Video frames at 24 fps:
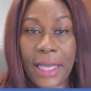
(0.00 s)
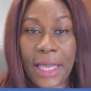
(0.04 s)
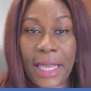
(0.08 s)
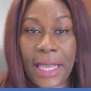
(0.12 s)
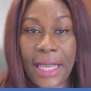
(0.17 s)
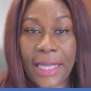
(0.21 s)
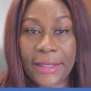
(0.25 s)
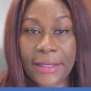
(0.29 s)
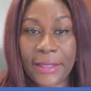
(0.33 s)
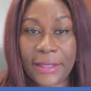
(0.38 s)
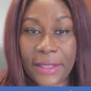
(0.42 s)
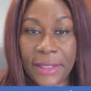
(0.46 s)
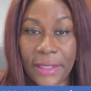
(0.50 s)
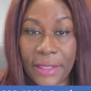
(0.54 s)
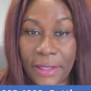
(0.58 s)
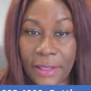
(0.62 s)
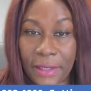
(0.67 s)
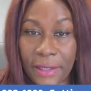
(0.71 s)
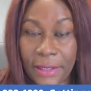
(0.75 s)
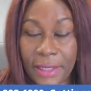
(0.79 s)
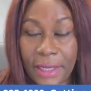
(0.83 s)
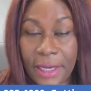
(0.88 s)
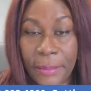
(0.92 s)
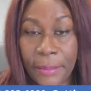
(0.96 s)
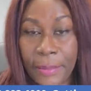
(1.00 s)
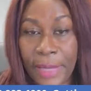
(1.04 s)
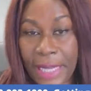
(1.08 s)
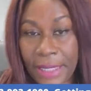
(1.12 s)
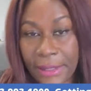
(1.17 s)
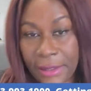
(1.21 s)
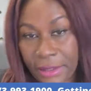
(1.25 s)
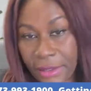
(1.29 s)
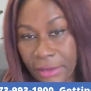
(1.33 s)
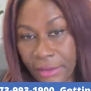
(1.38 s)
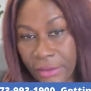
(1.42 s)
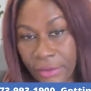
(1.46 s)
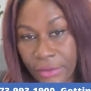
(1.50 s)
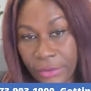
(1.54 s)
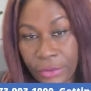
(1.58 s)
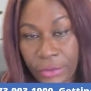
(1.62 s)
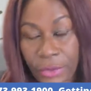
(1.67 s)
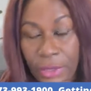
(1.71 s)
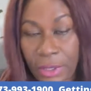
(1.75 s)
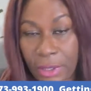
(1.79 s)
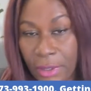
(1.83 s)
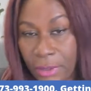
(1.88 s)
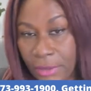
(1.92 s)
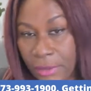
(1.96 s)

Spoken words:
and come back through